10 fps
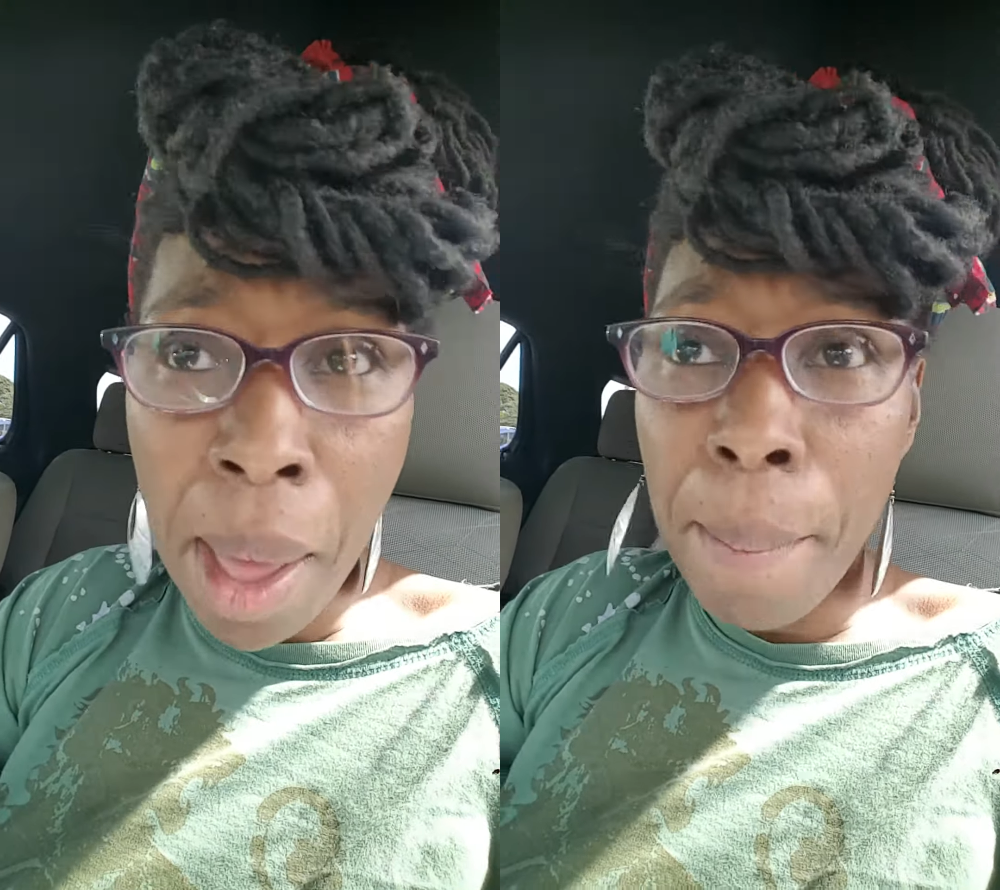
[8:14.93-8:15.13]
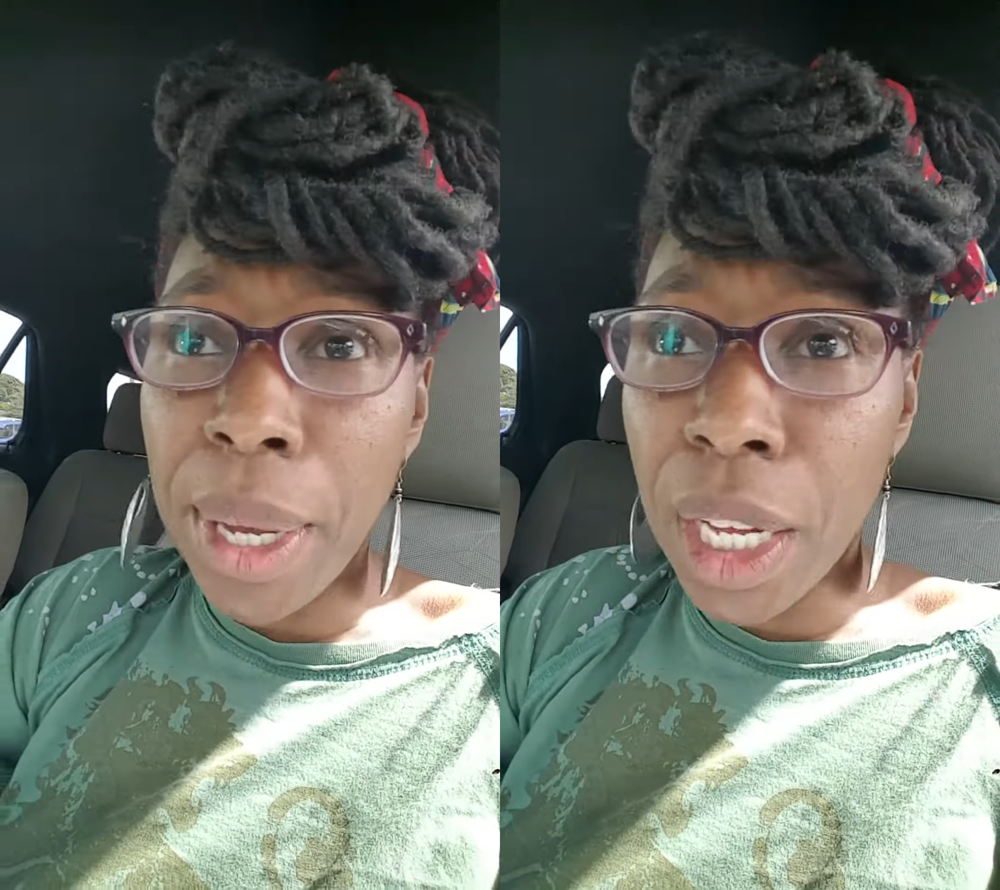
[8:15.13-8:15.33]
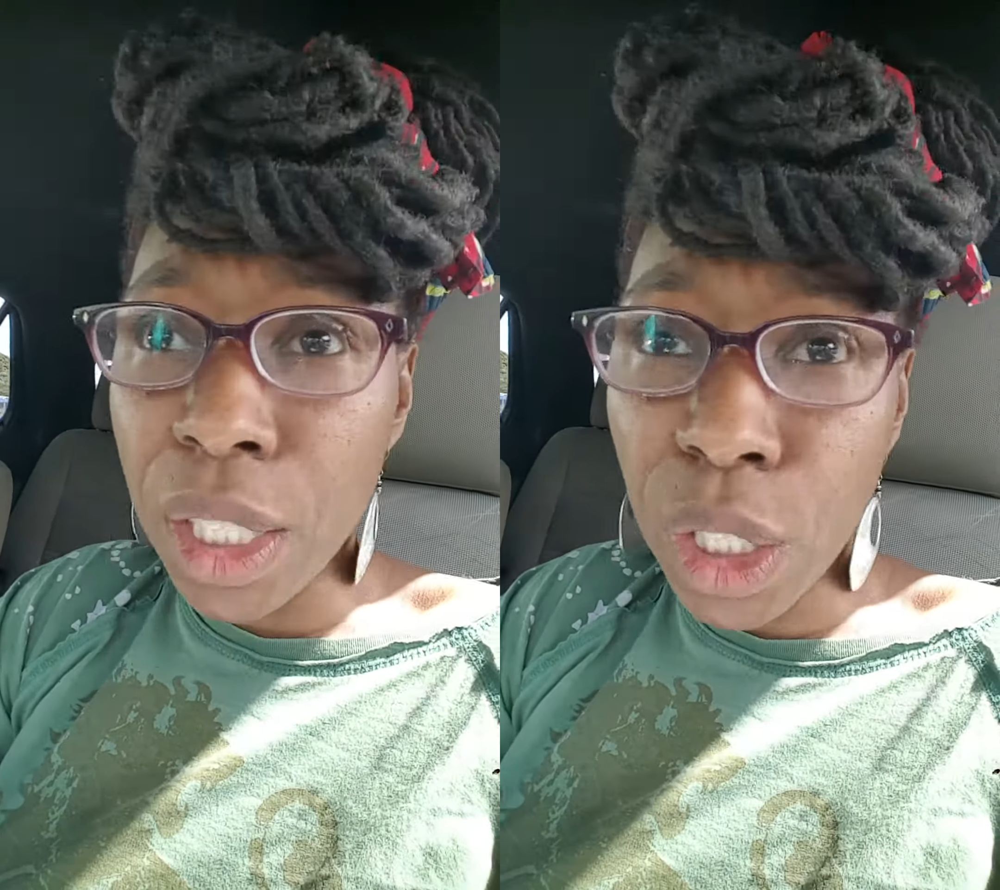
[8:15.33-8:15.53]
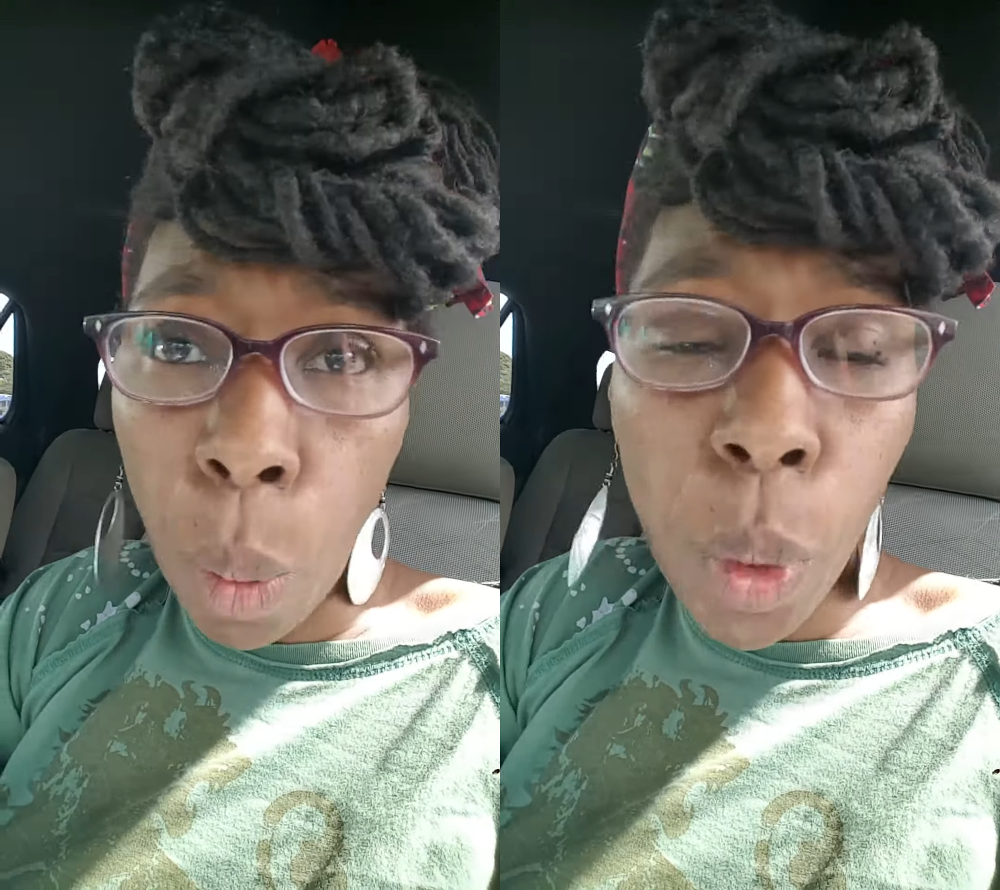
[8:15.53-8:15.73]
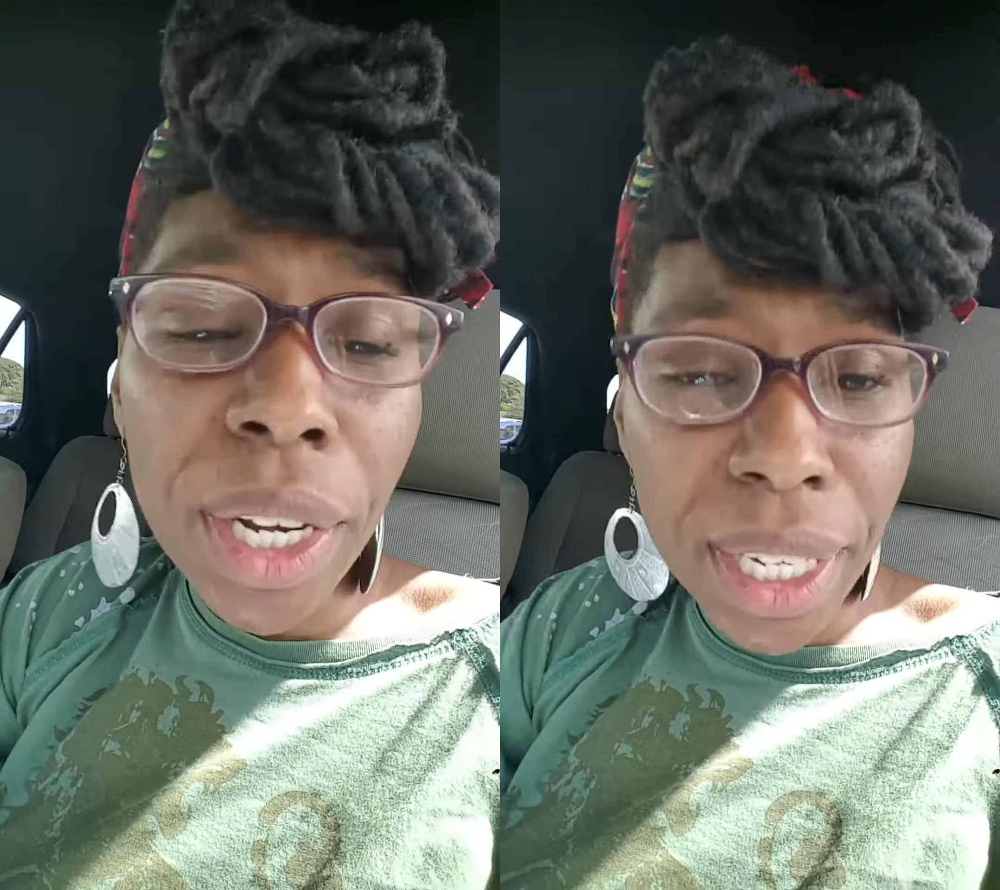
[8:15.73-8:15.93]
because
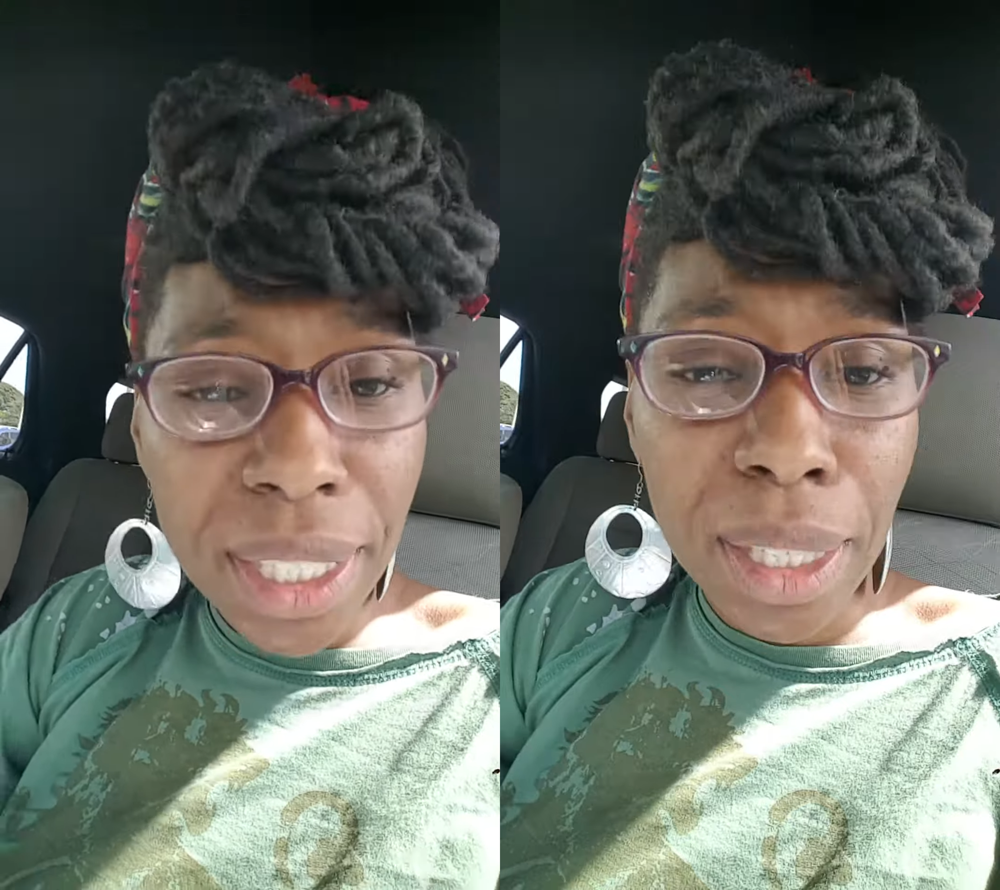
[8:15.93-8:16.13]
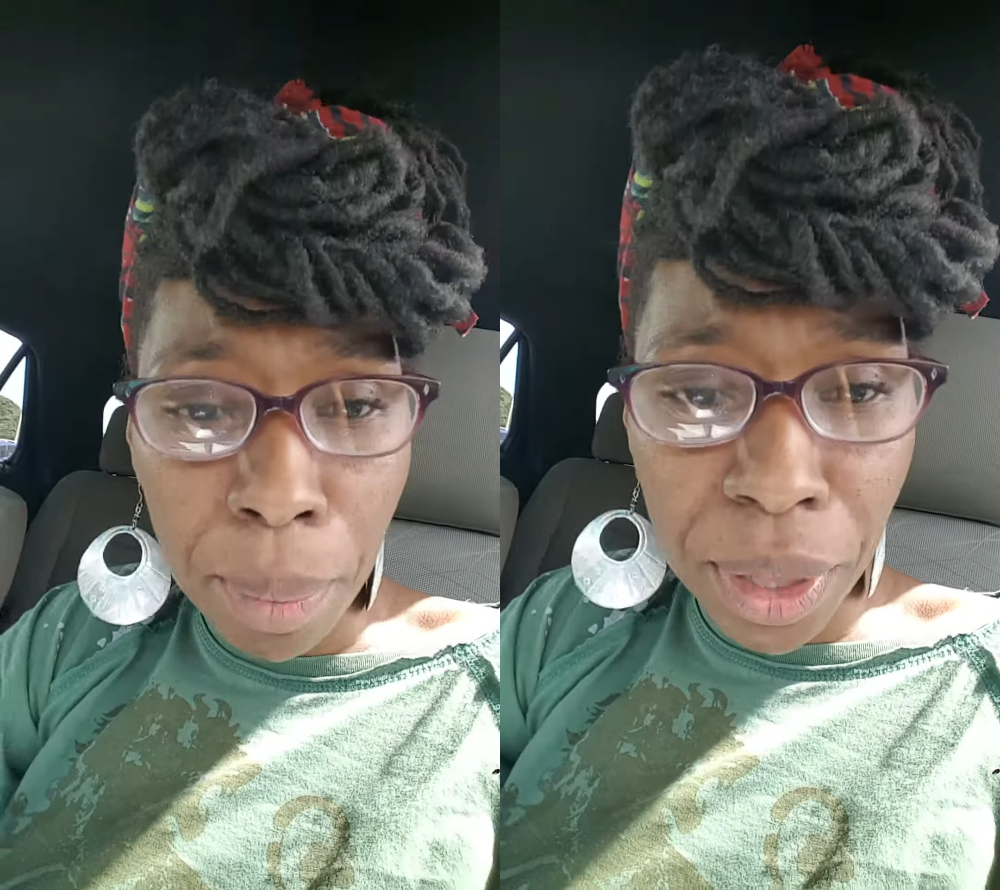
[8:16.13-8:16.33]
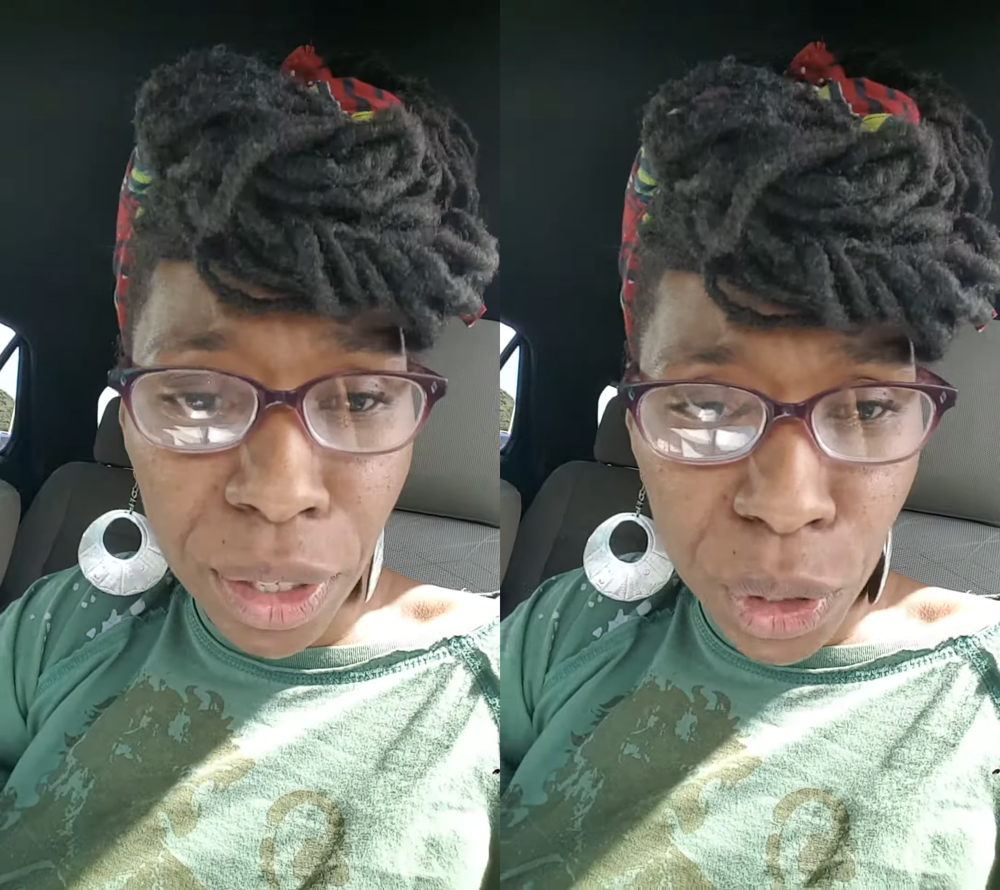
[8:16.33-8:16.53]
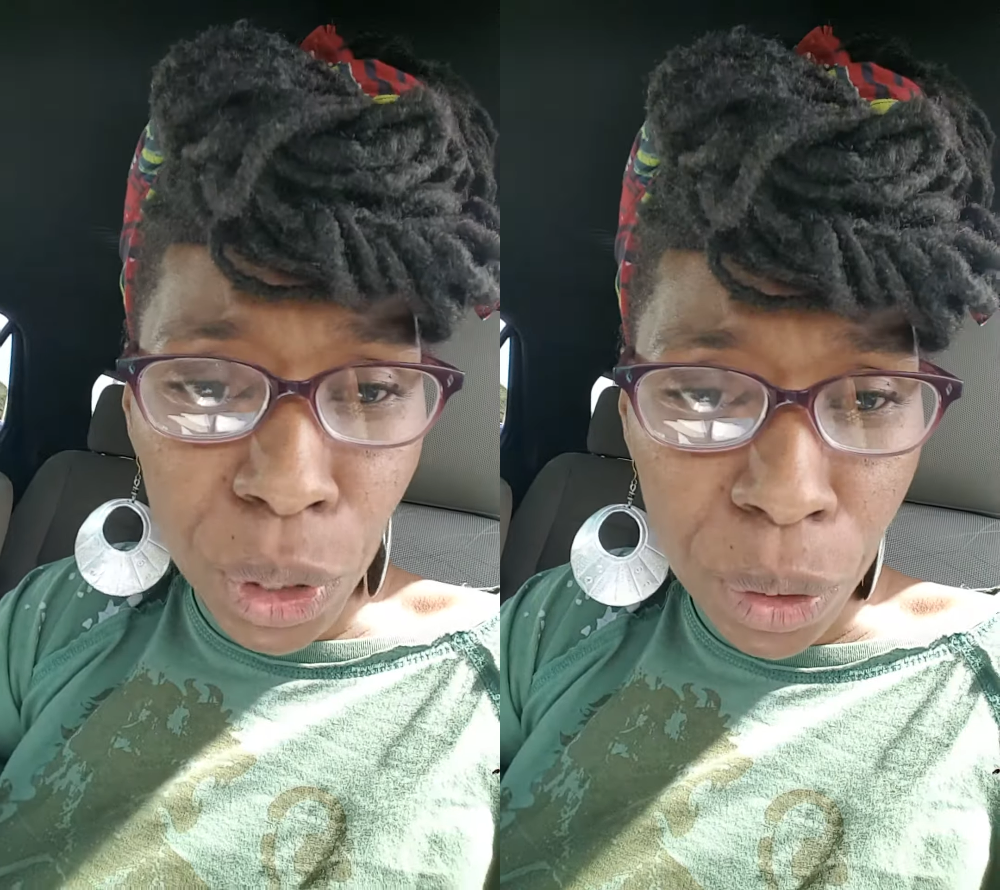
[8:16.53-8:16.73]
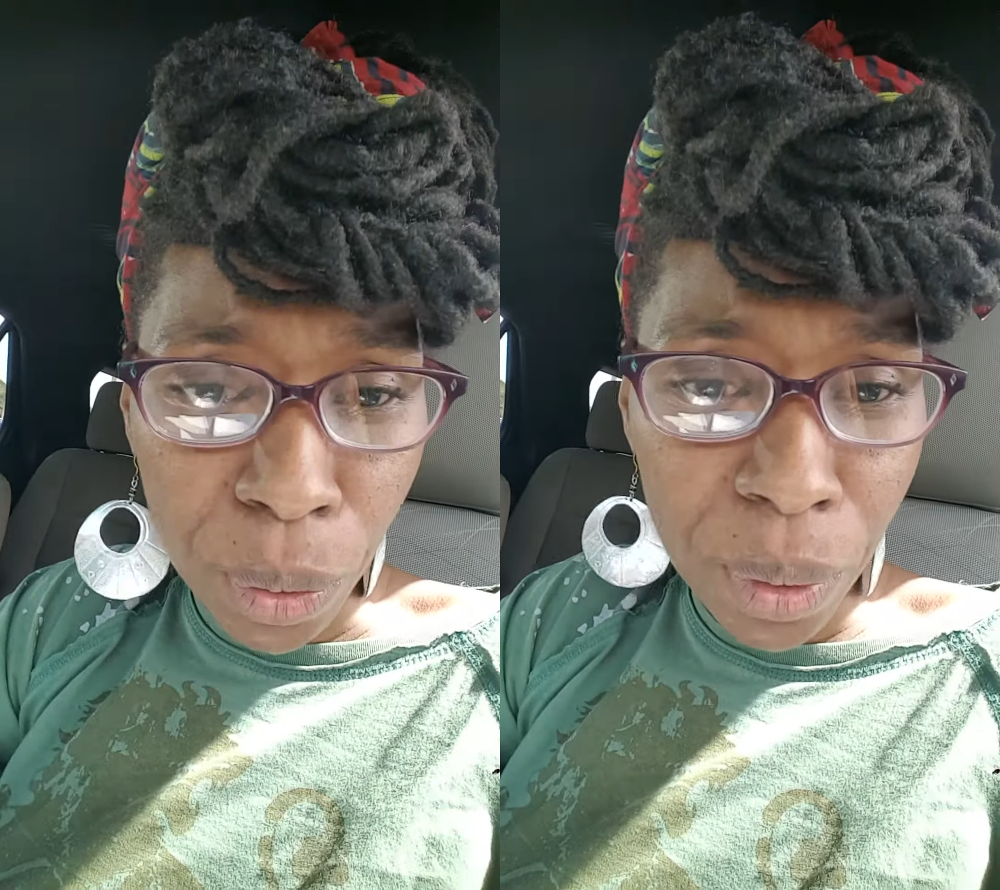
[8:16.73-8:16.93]
someone did something to
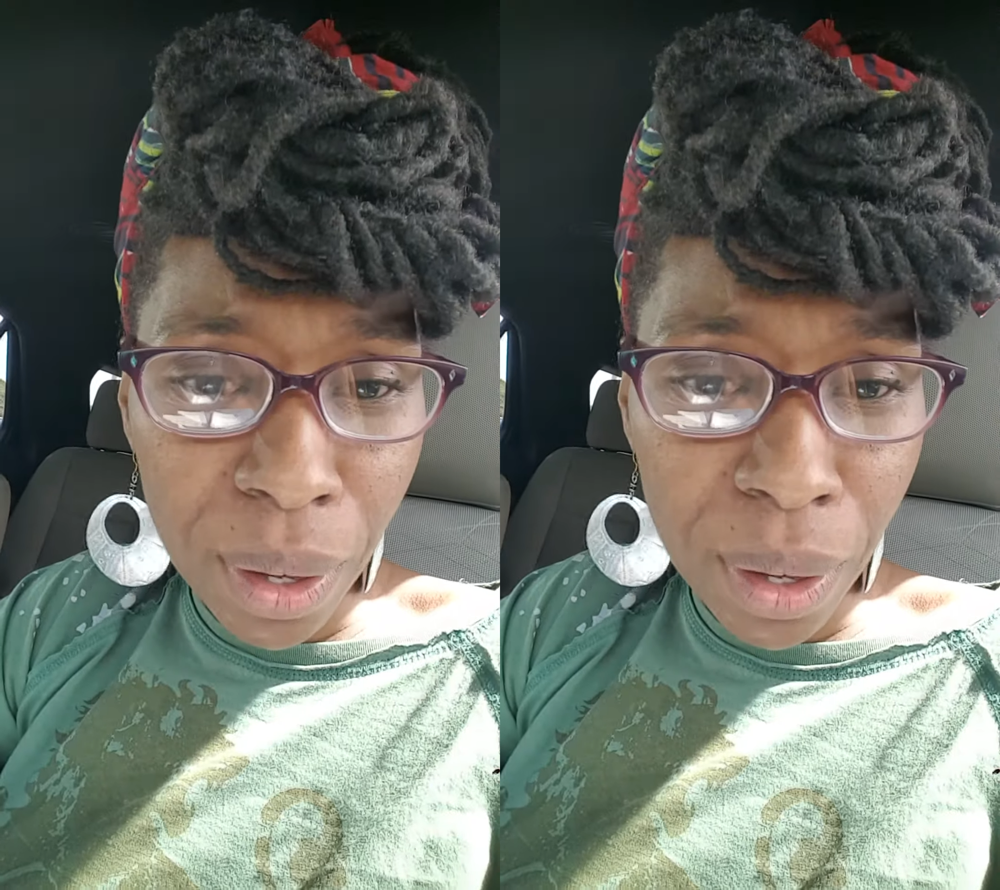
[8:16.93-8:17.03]
you.